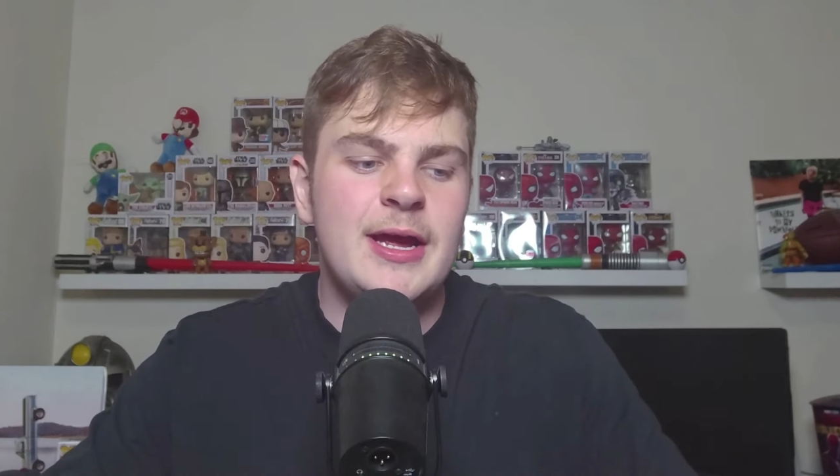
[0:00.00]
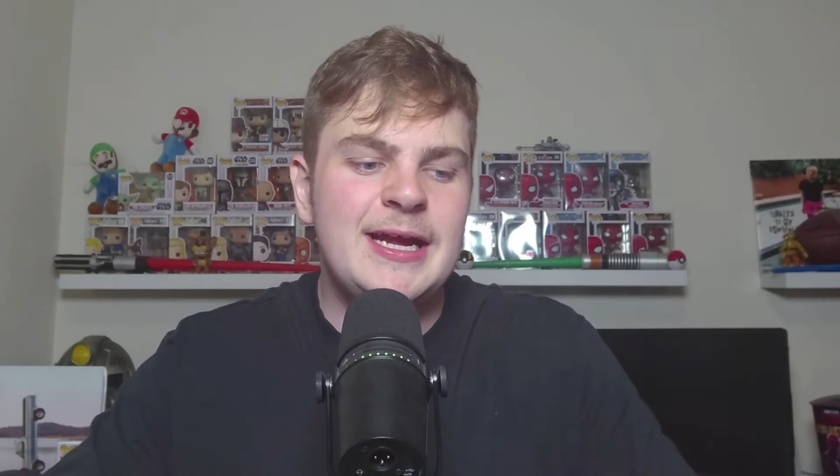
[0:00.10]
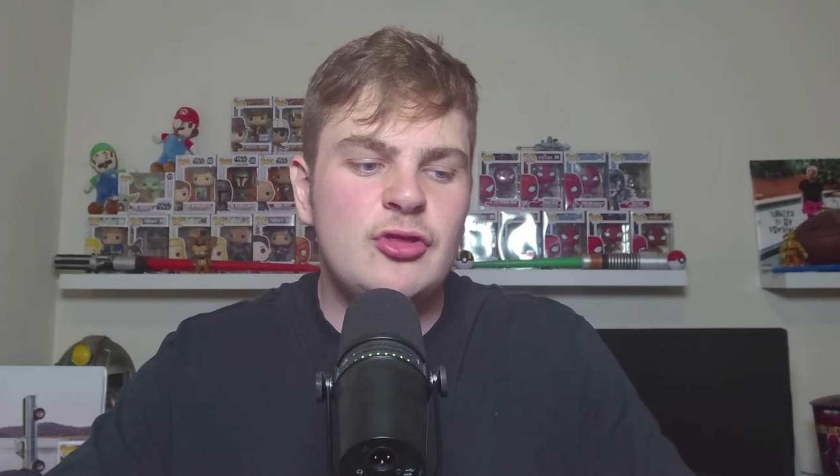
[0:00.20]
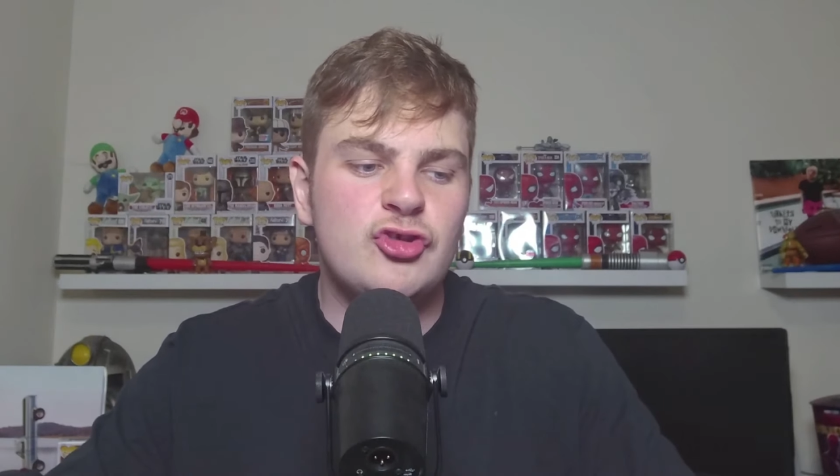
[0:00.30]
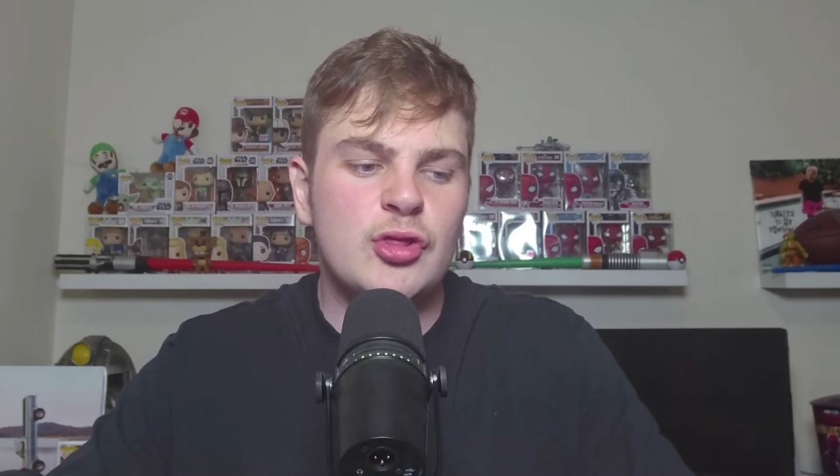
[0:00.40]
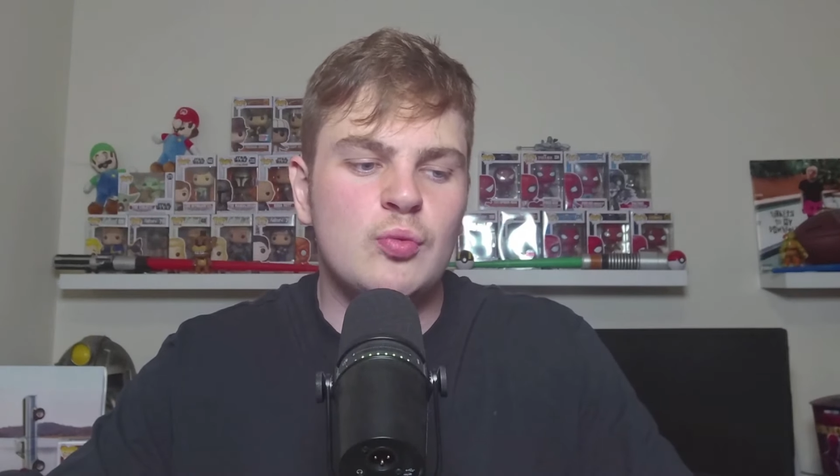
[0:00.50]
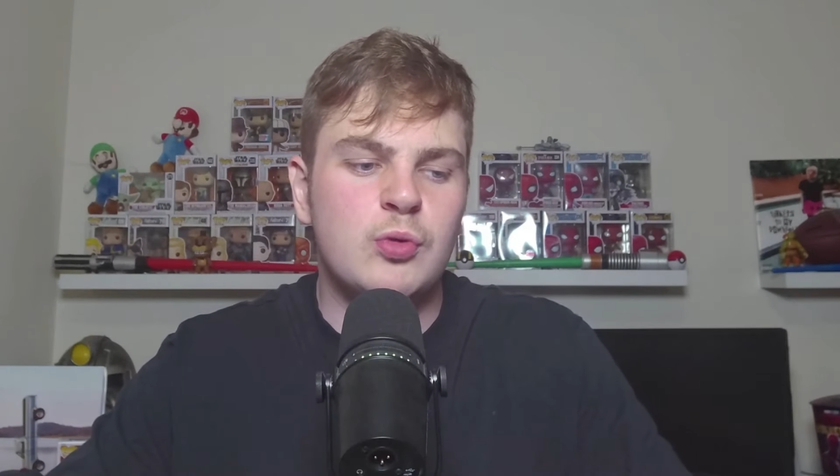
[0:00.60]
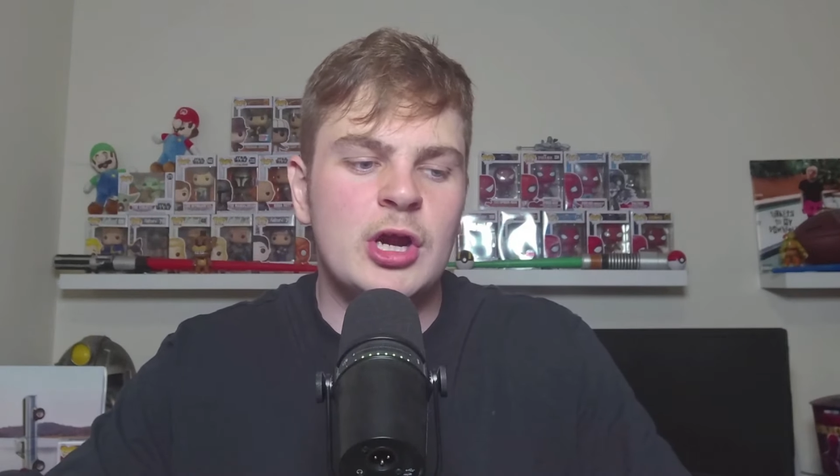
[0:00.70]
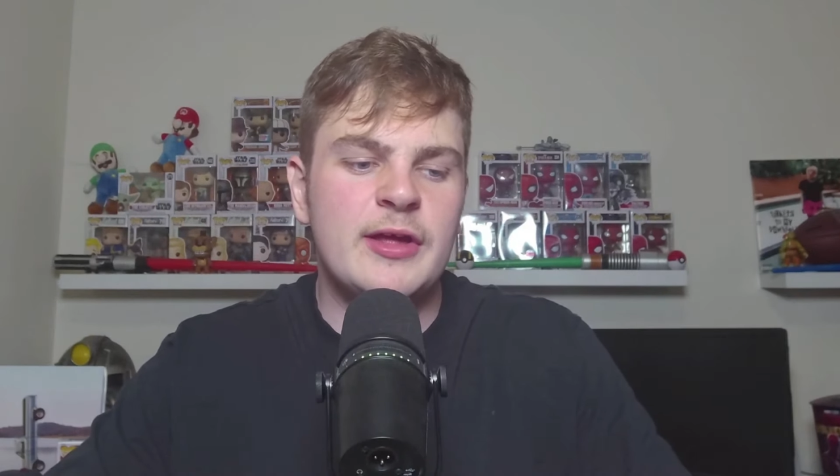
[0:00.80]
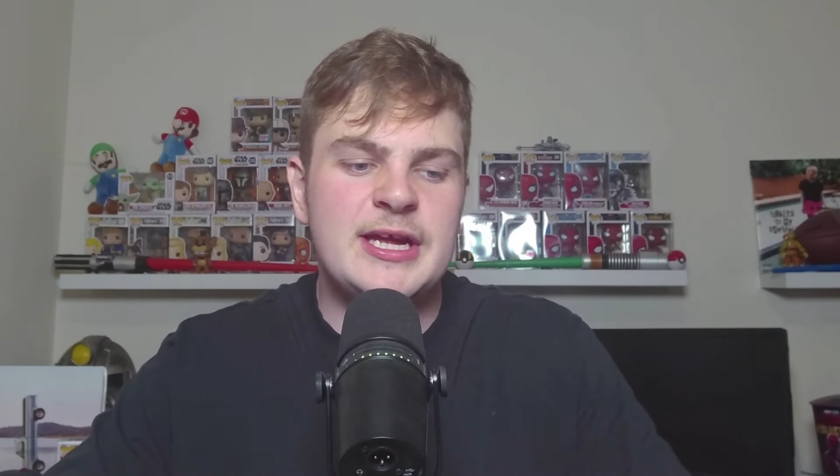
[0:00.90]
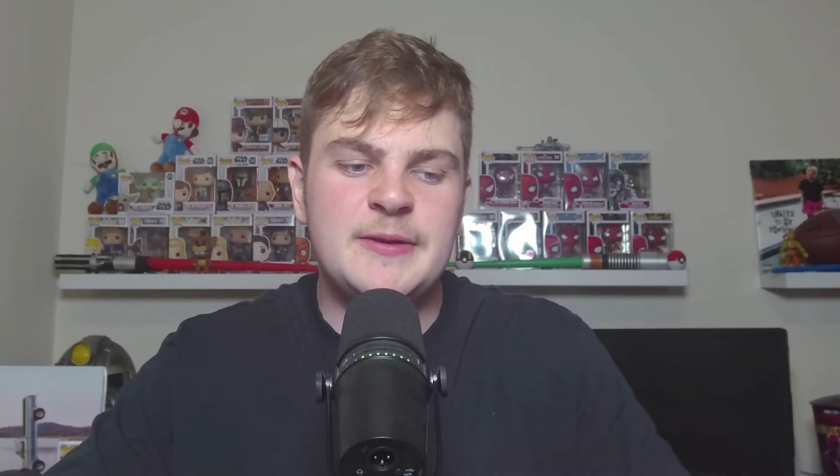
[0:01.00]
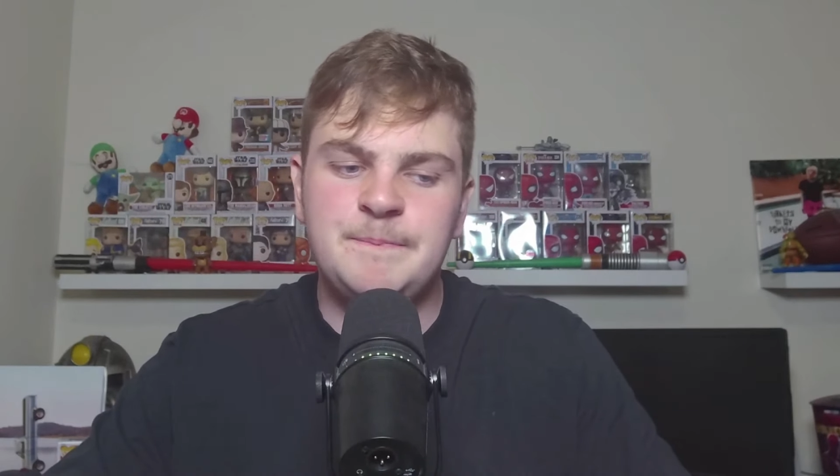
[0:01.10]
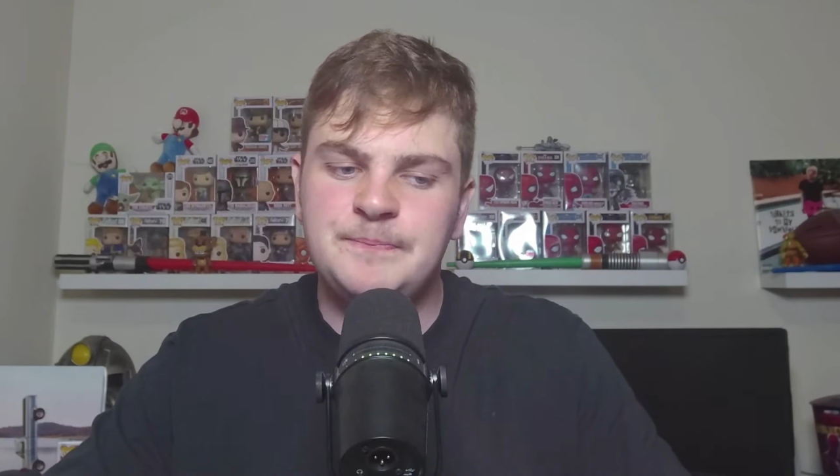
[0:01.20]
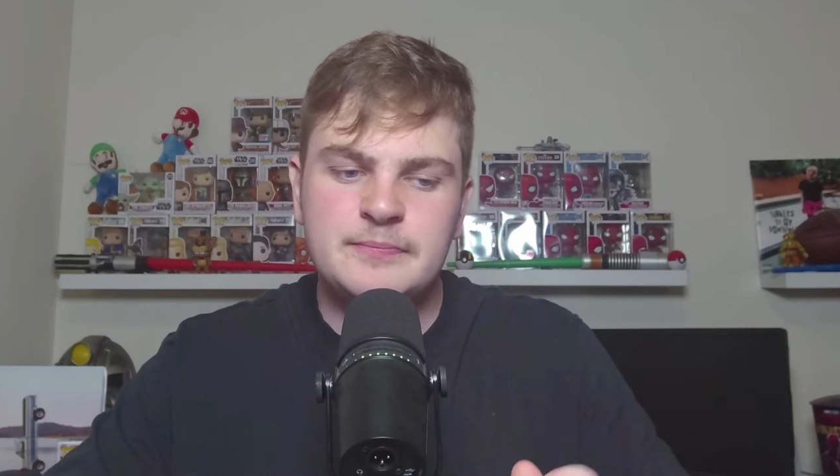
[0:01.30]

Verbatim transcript: It's just really